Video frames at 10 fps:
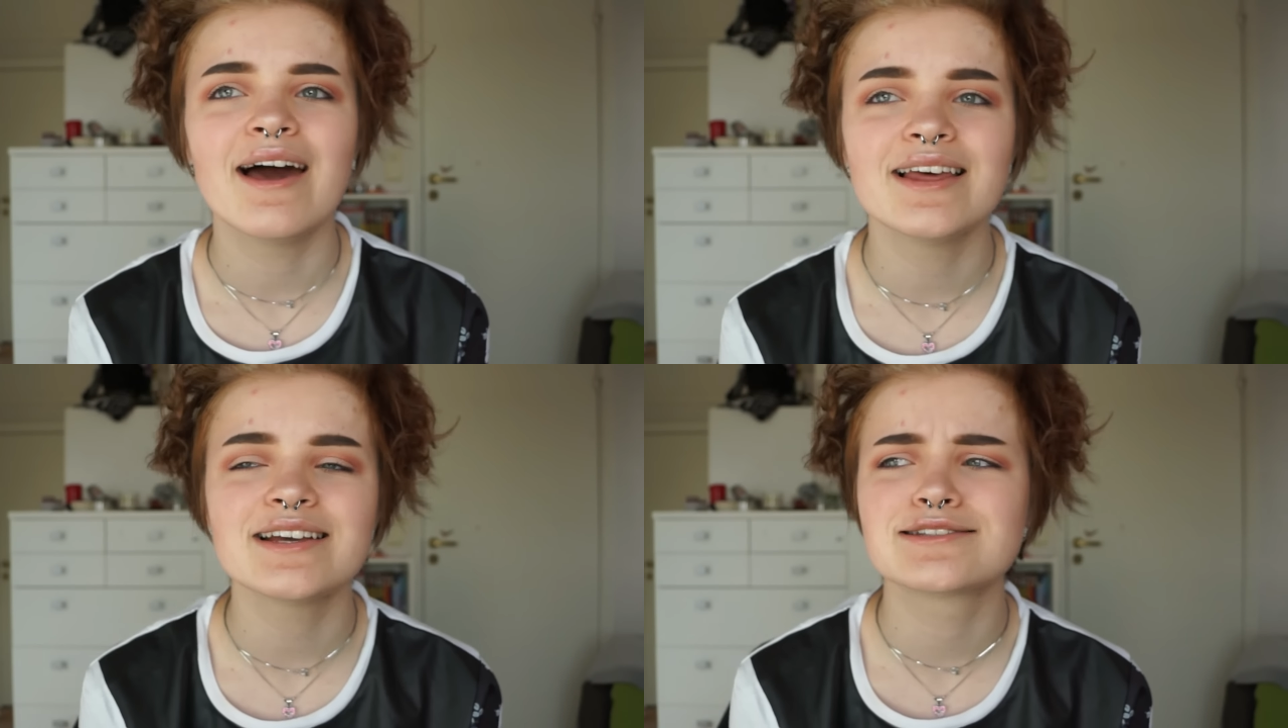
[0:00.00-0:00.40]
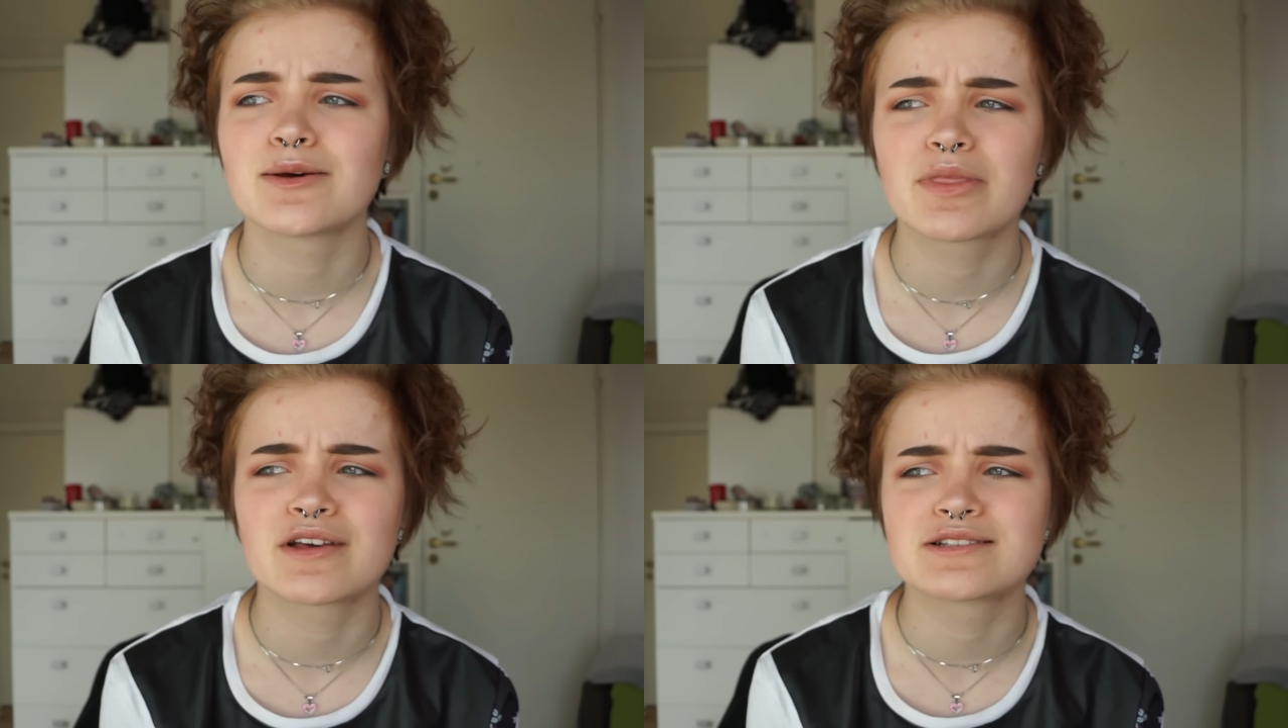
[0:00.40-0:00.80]
I like
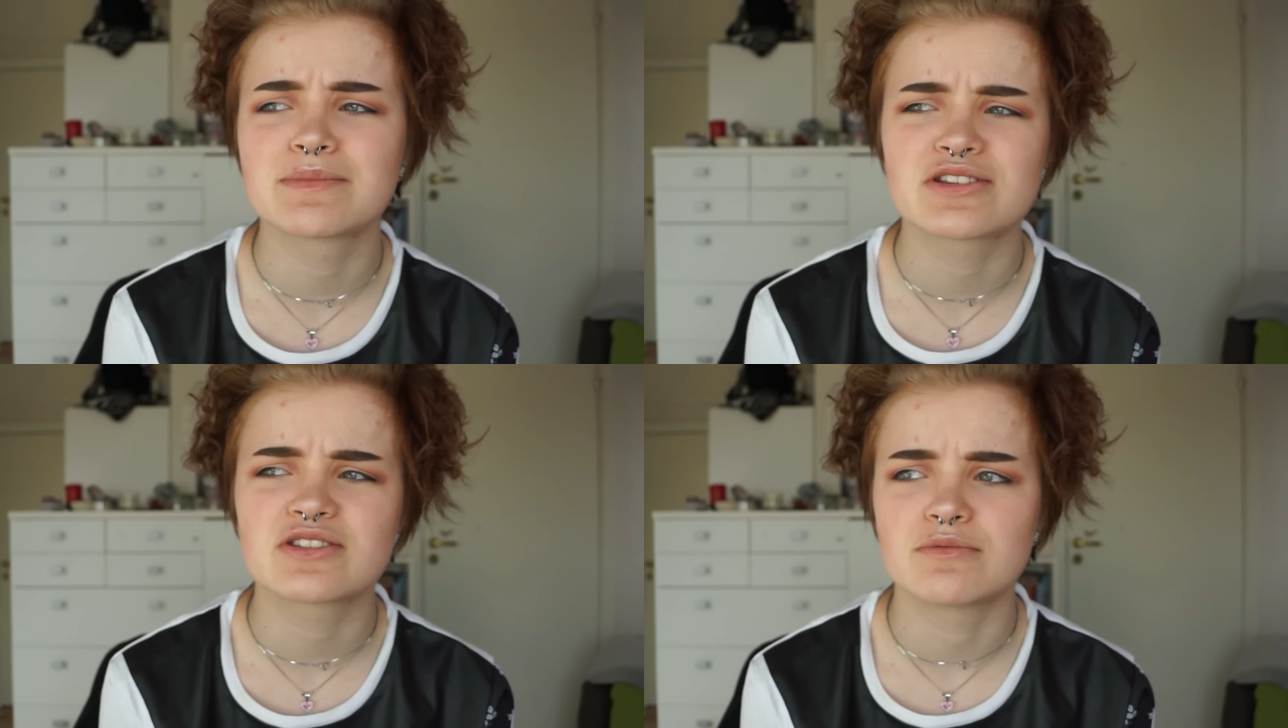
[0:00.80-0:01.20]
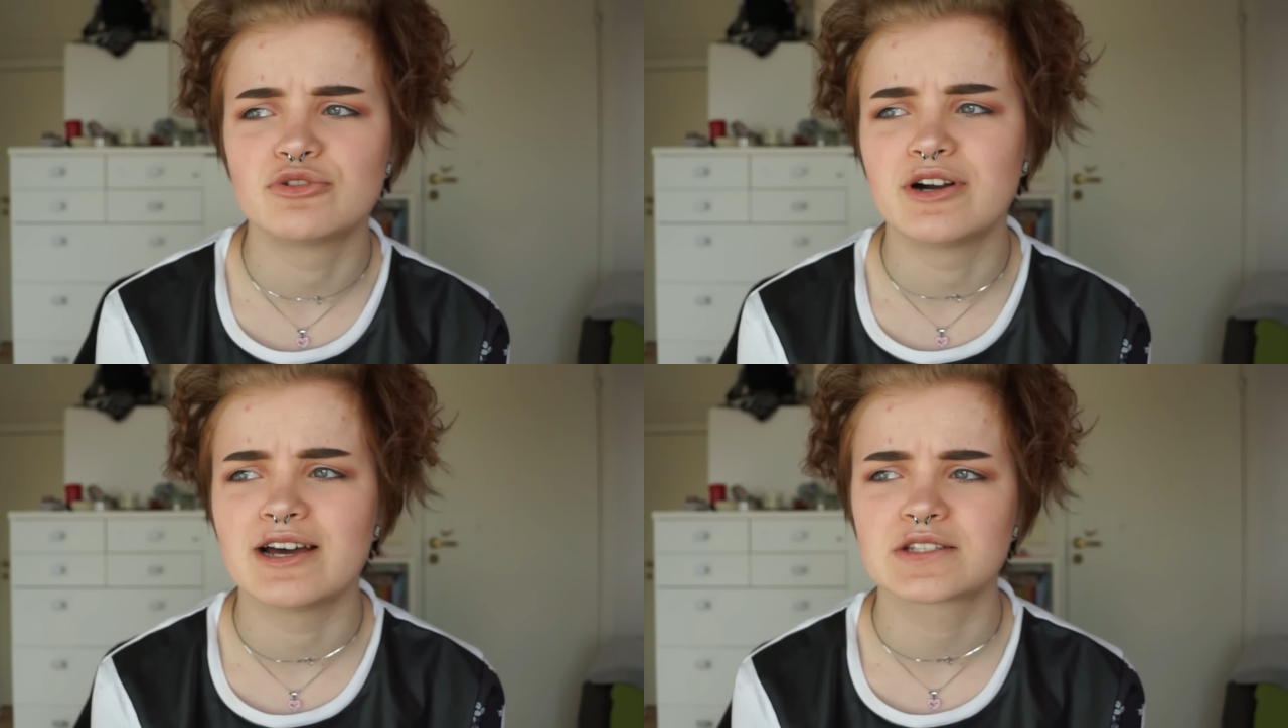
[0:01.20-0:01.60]
some things about
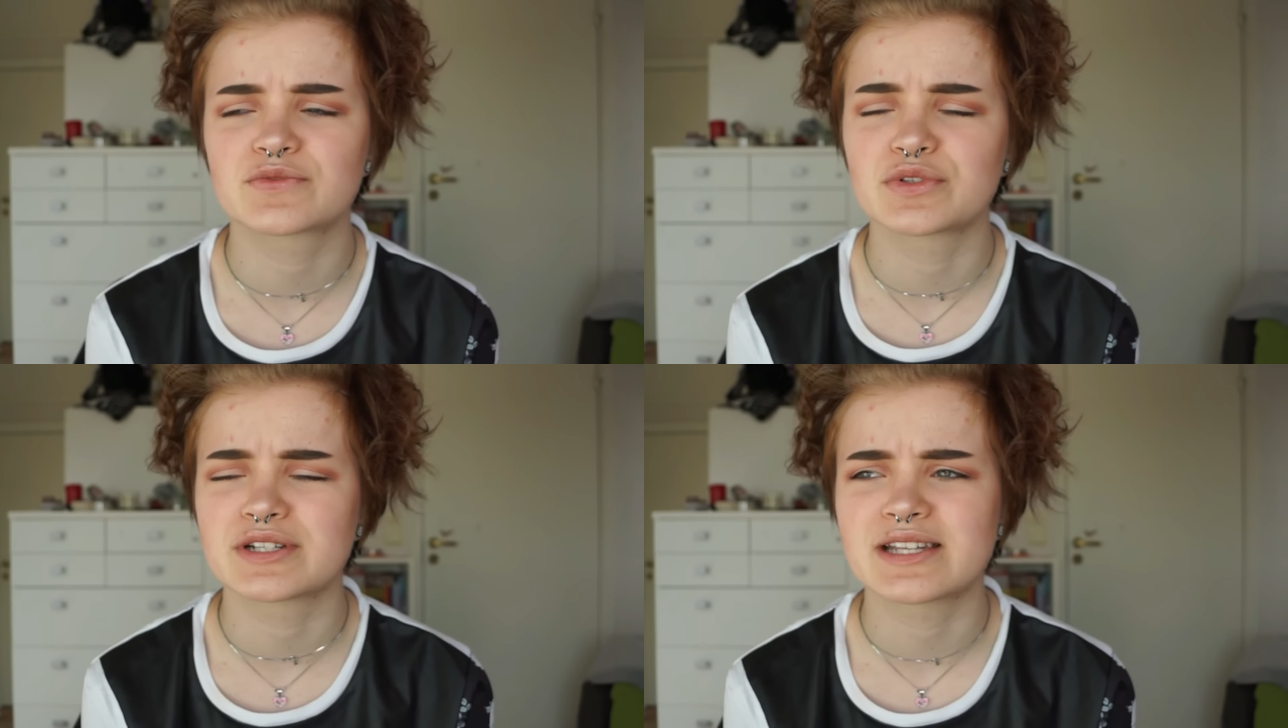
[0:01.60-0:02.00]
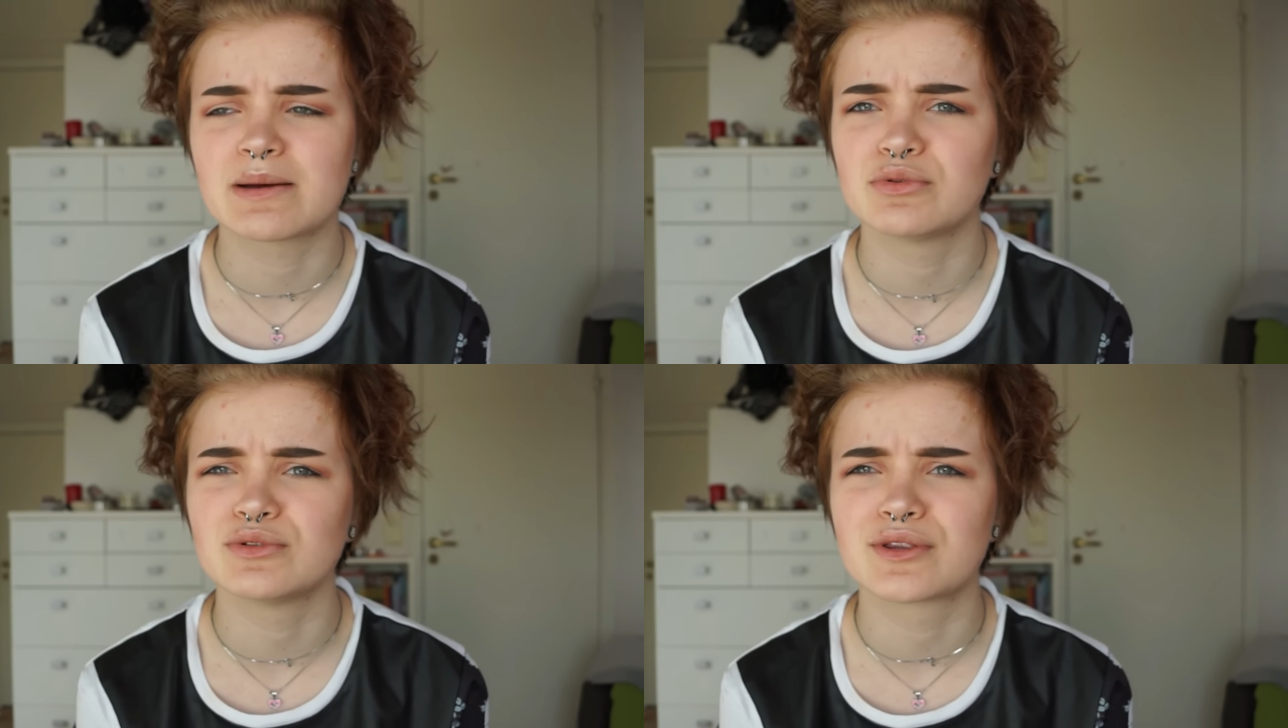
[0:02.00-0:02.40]
summer, as for
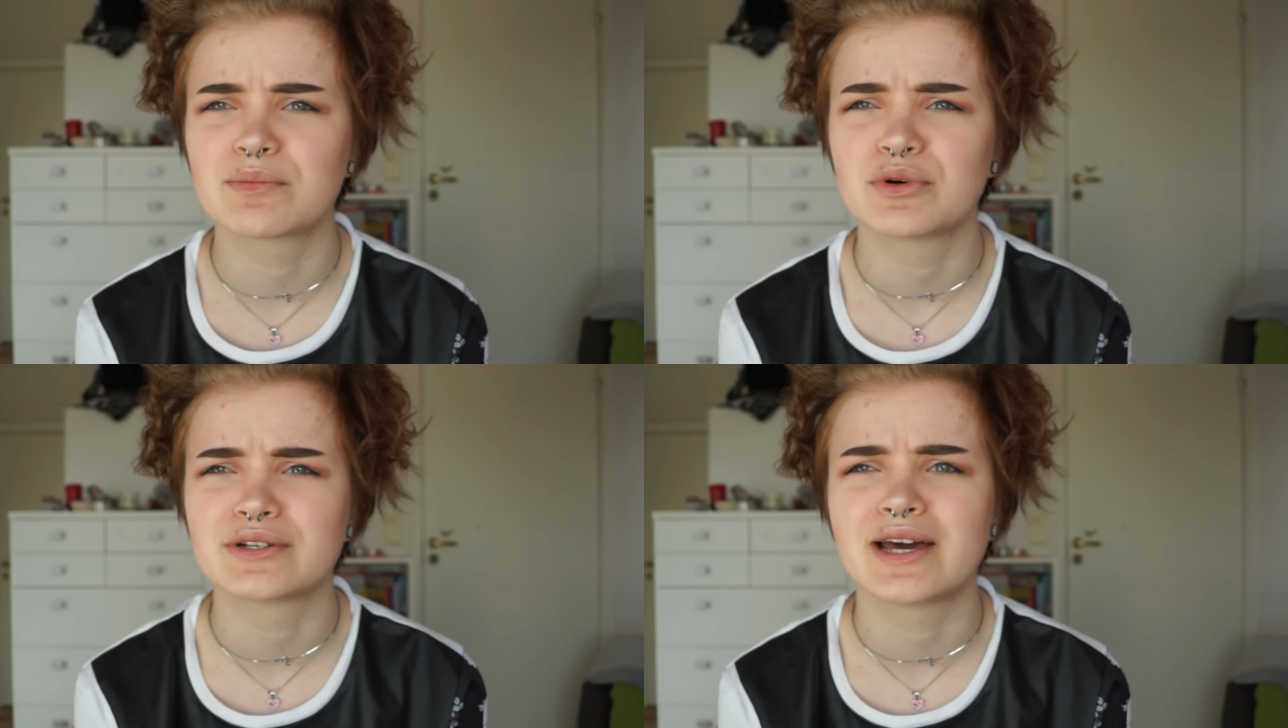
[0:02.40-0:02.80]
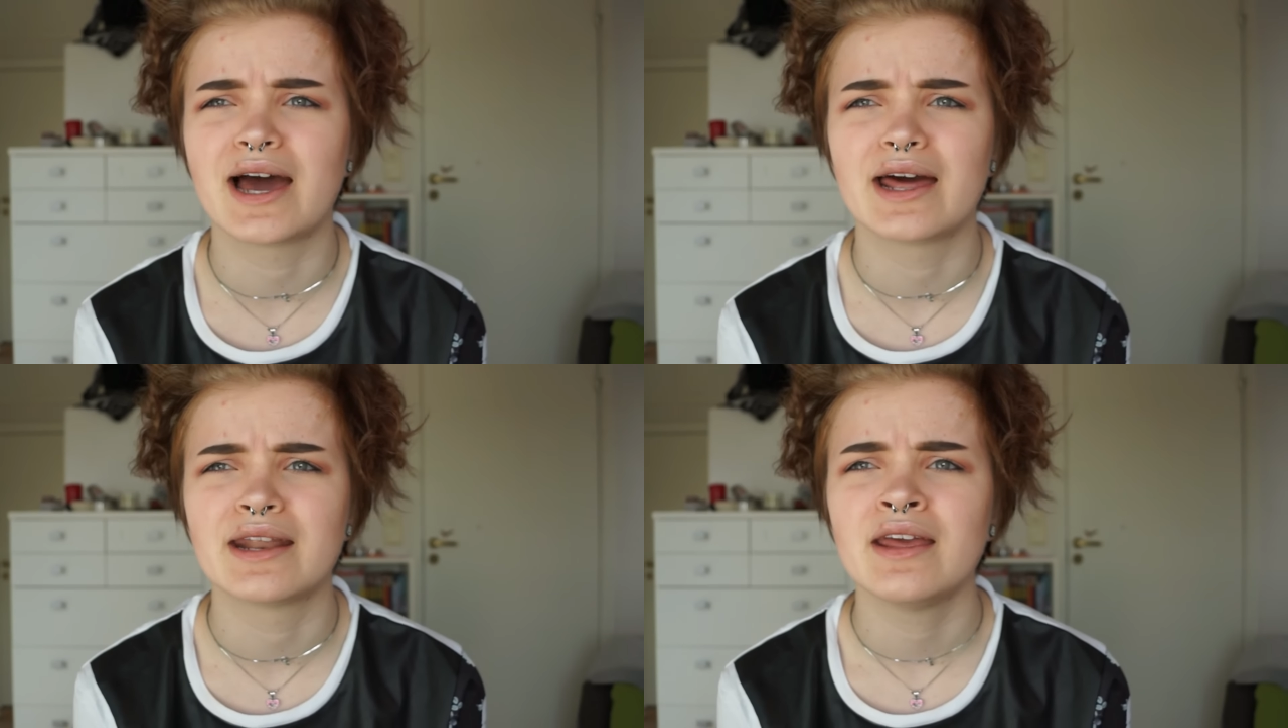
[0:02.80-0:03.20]
example, the point
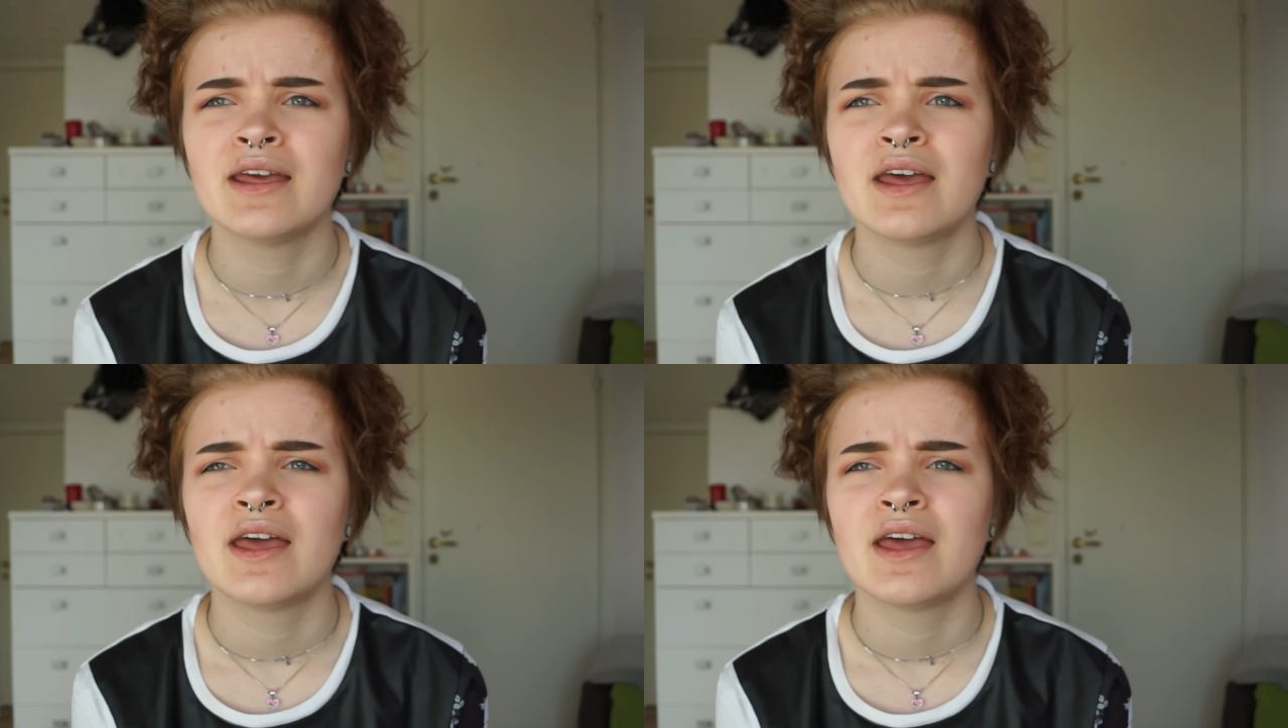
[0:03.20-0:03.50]
that,